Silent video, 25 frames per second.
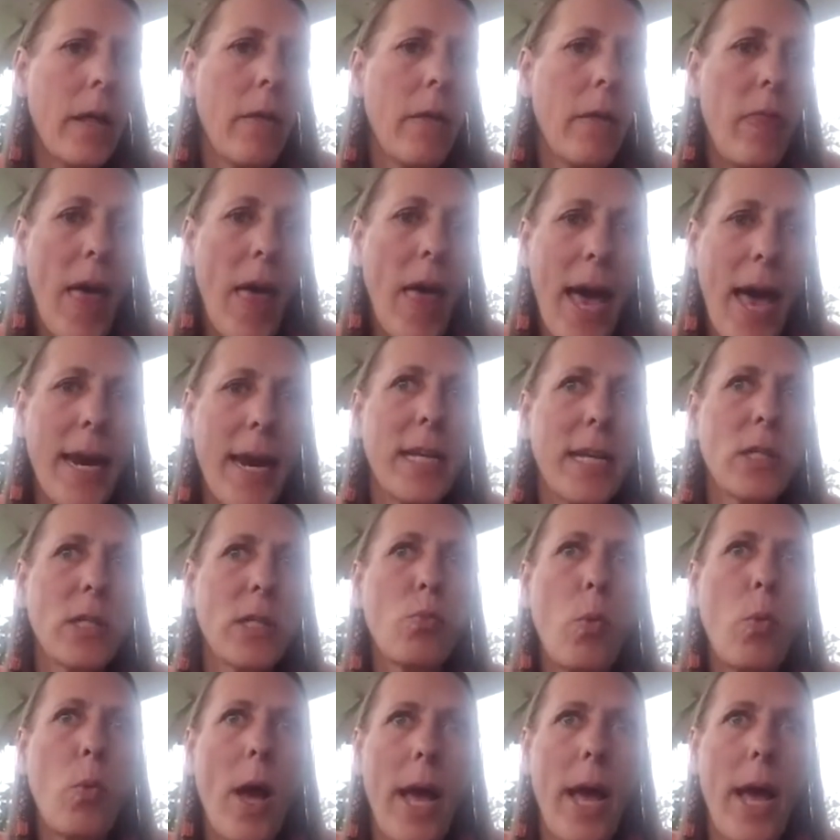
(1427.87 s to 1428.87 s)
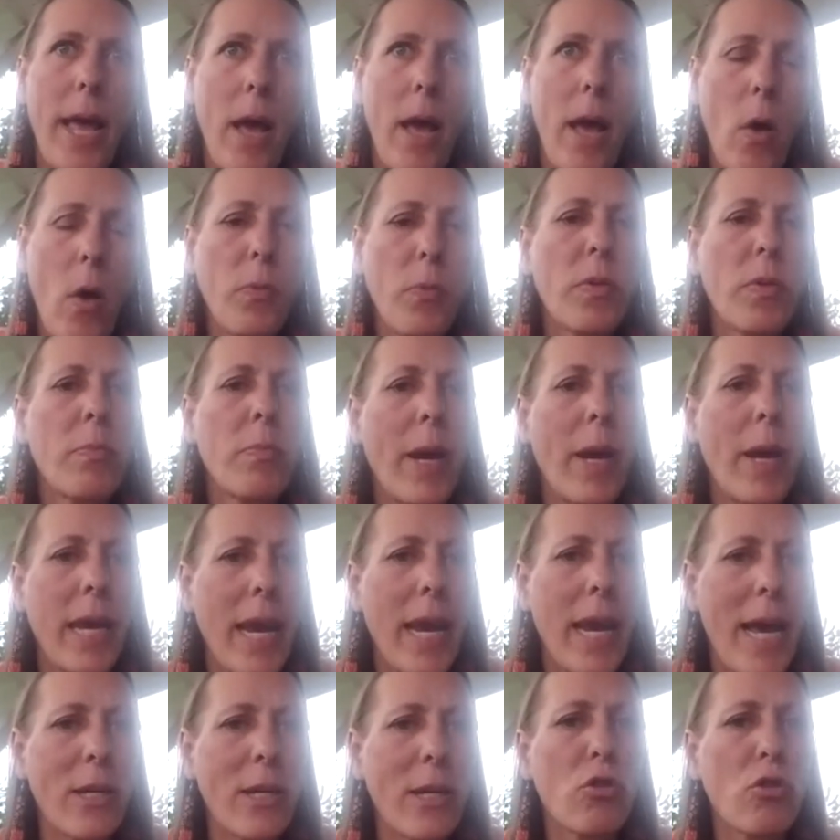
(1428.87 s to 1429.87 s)
That is what helps my
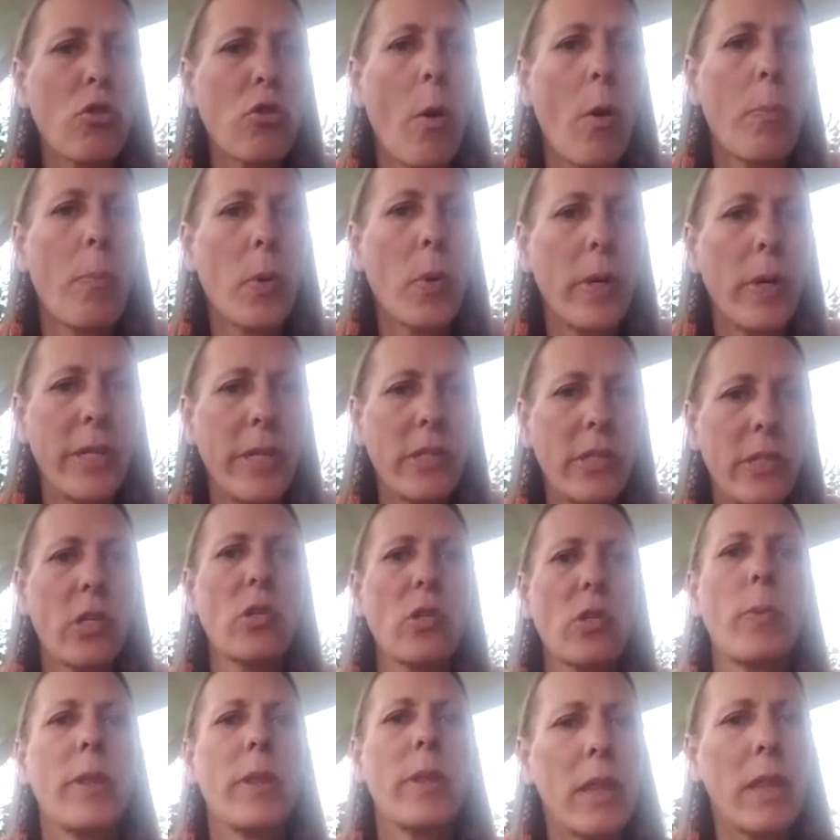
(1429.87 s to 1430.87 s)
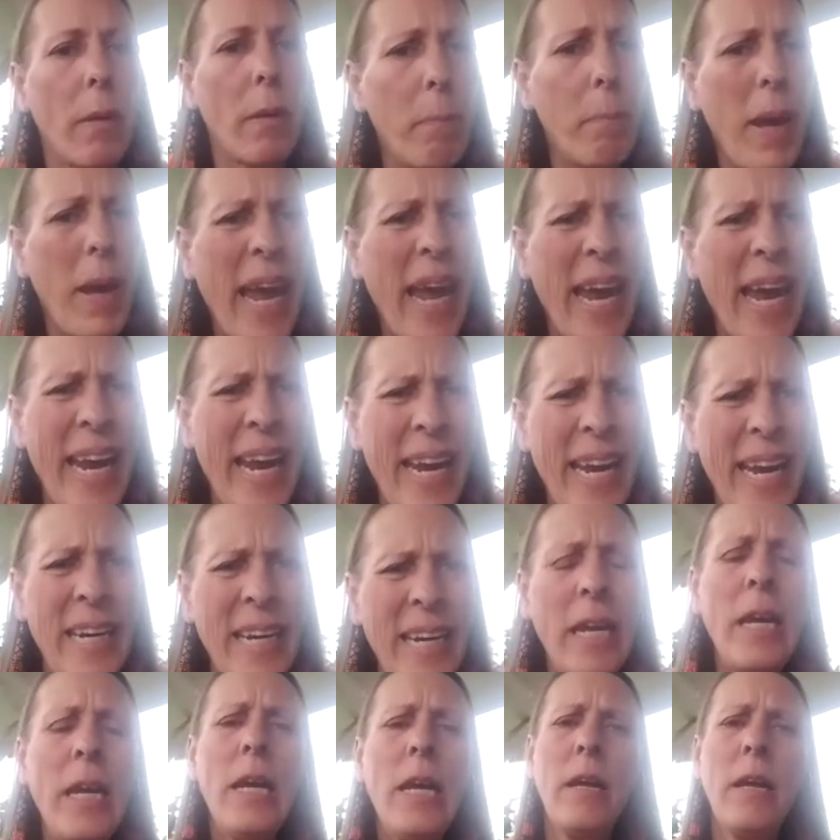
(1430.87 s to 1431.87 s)
gastroparesis with the
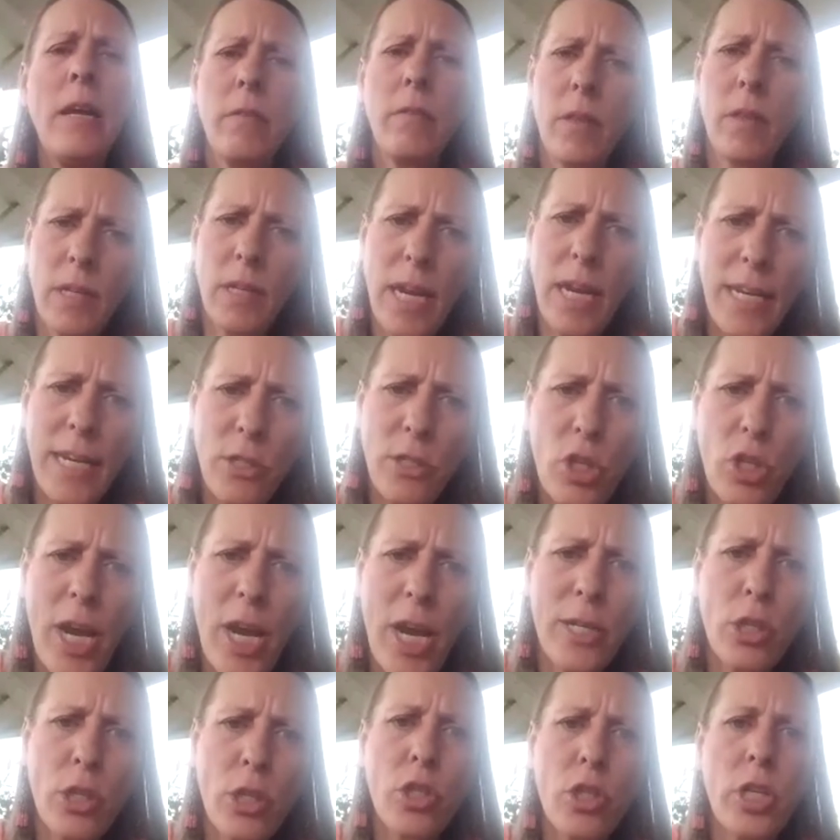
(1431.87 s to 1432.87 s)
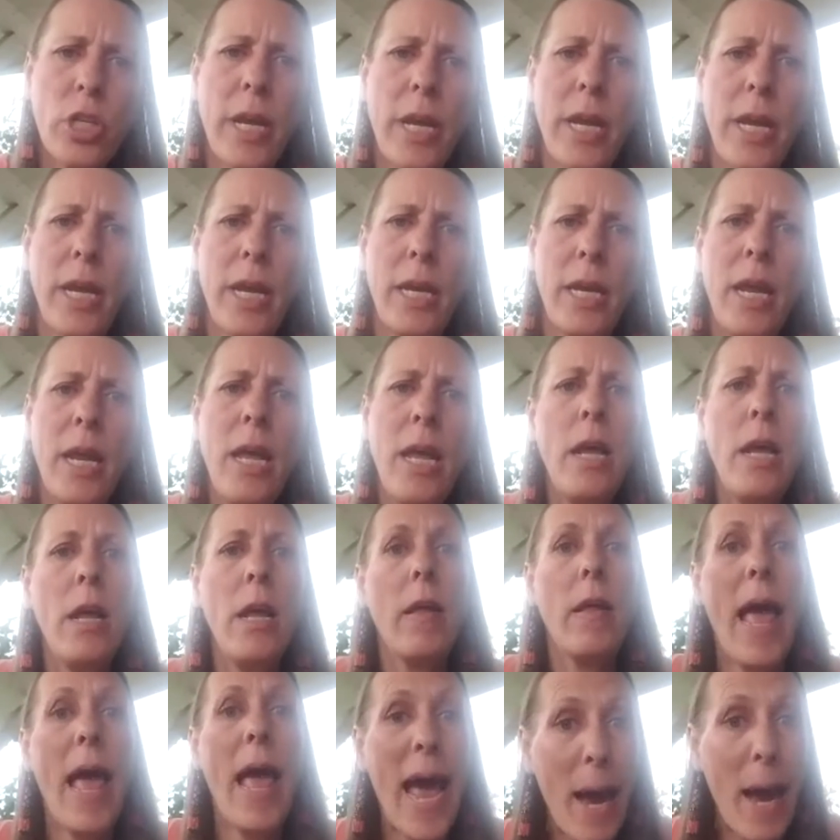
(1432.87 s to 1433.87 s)
pain, the digestion,
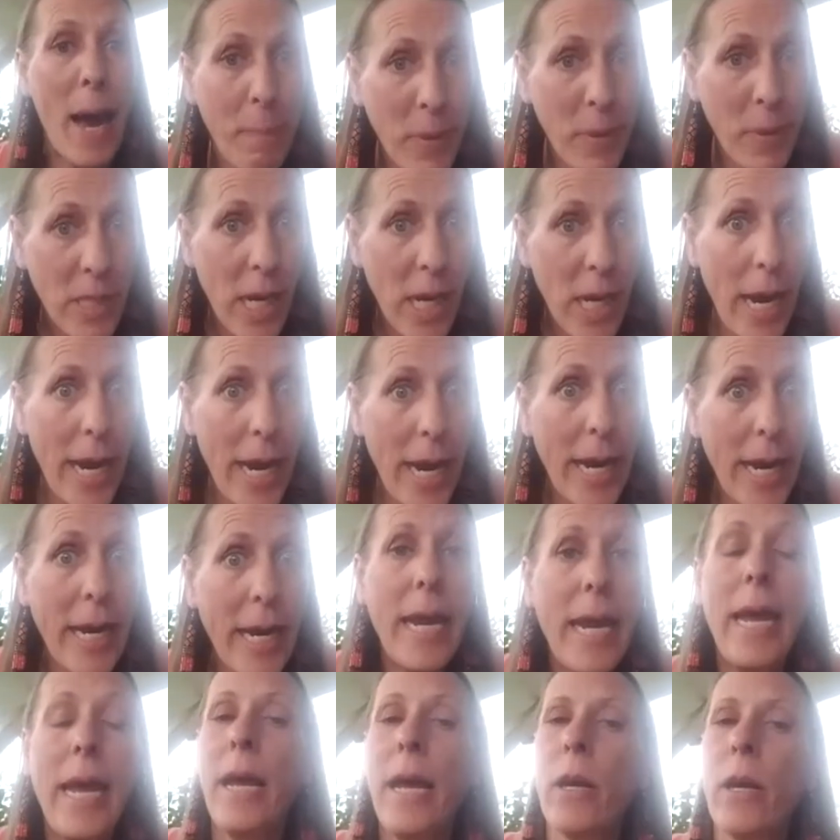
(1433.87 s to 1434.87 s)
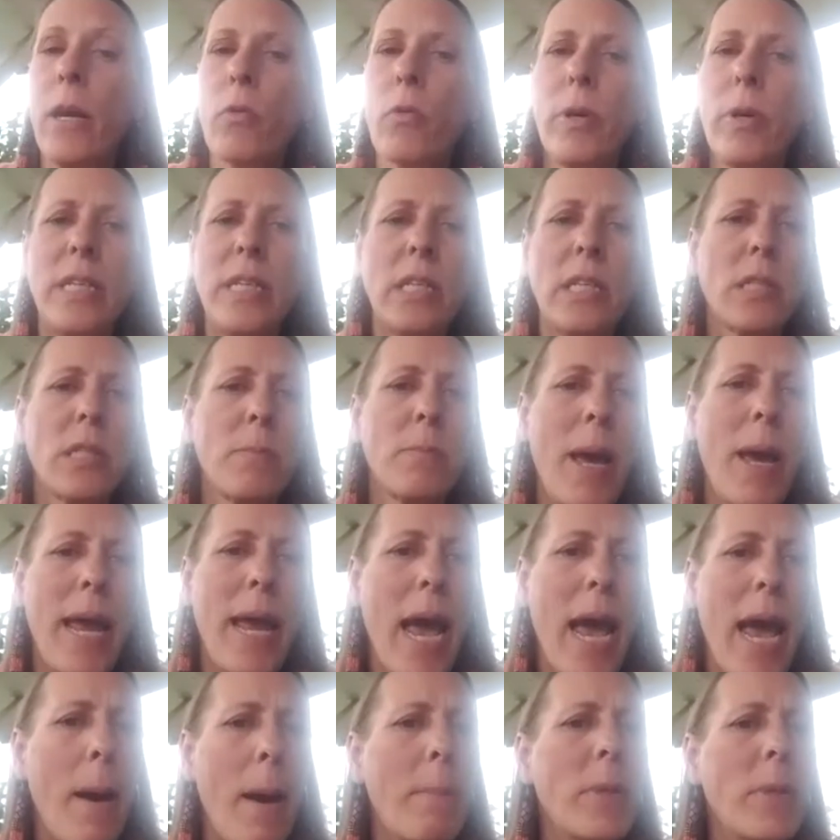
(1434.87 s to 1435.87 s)
appetite. It increases my
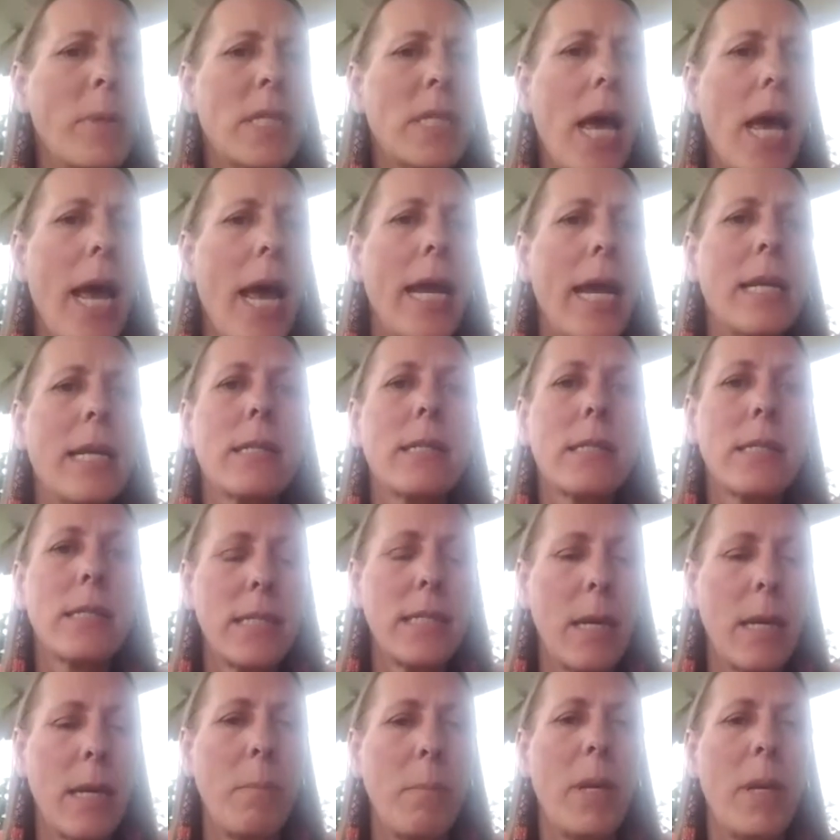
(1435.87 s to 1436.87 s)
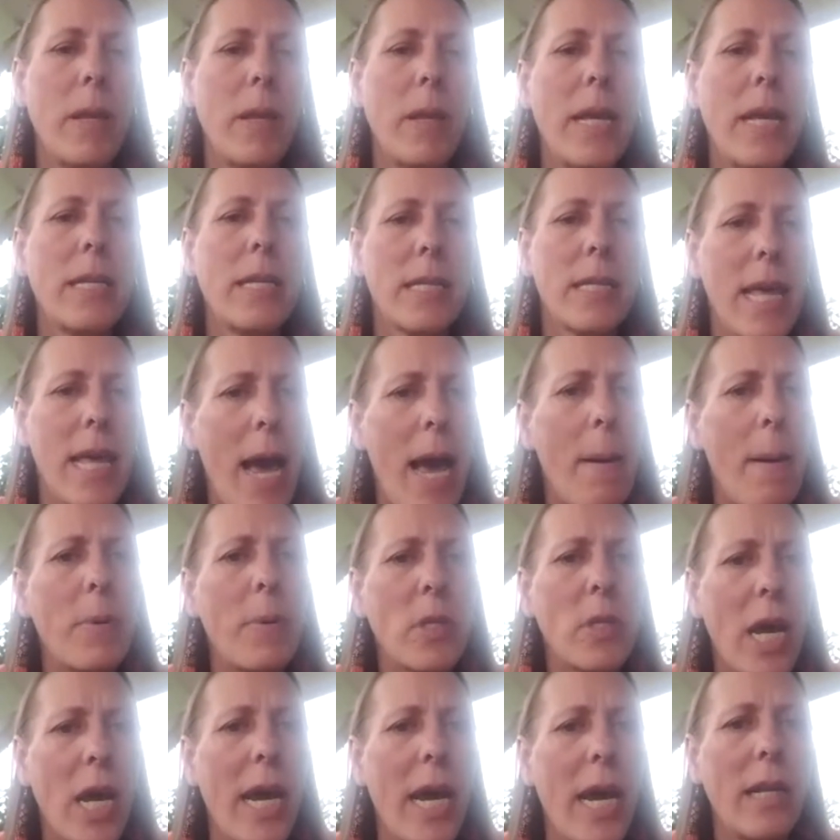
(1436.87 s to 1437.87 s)
appetite and stimulates the
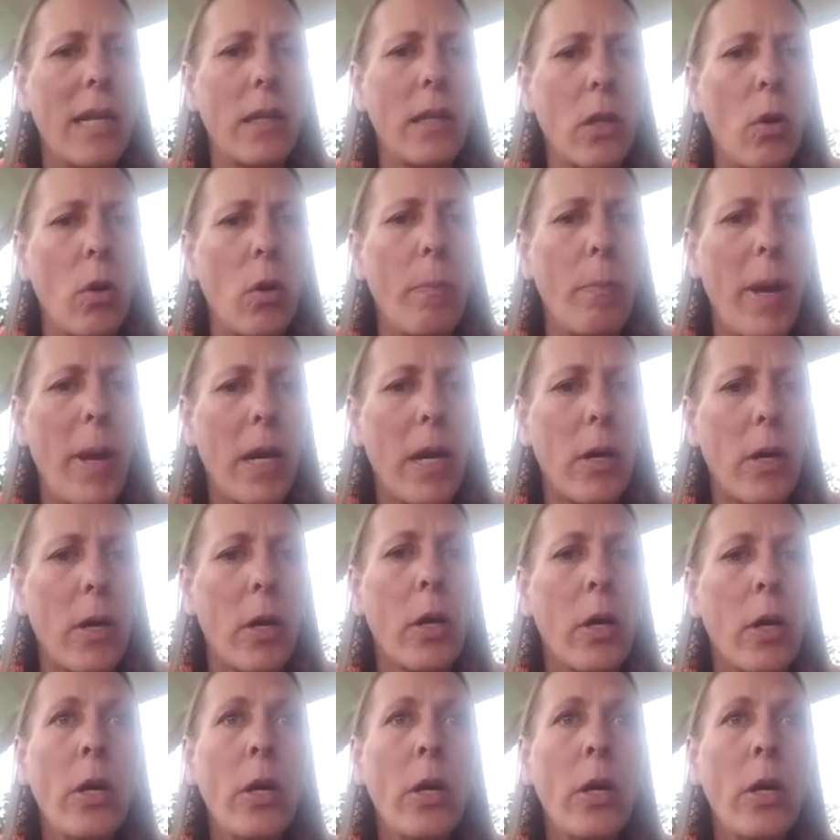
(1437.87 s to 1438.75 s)
appetite a little better.